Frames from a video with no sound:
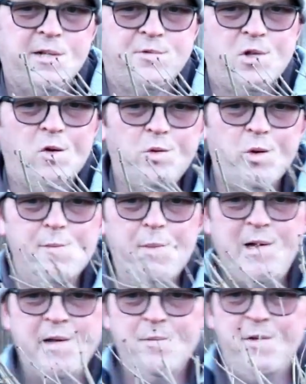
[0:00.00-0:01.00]
I've told you on
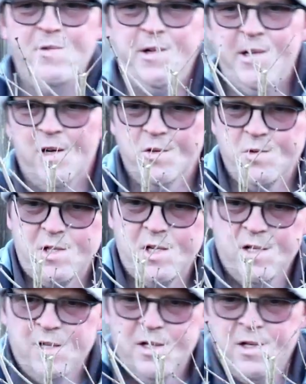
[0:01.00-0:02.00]
many of my videos,
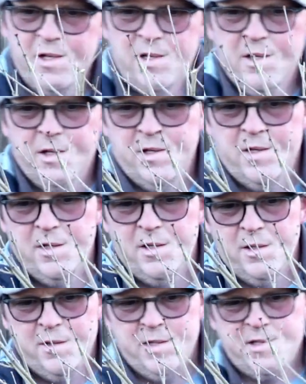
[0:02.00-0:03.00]

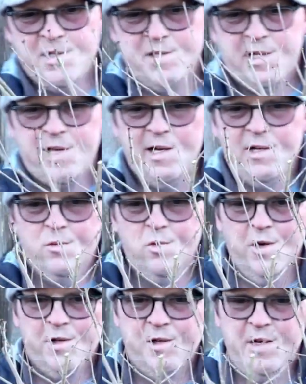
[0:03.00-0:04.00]
this is the kind of
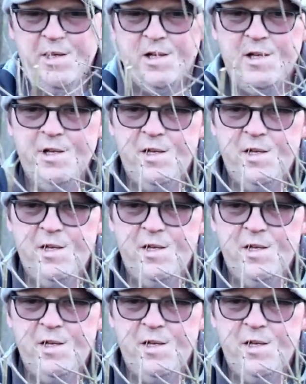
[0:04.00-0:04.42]
work that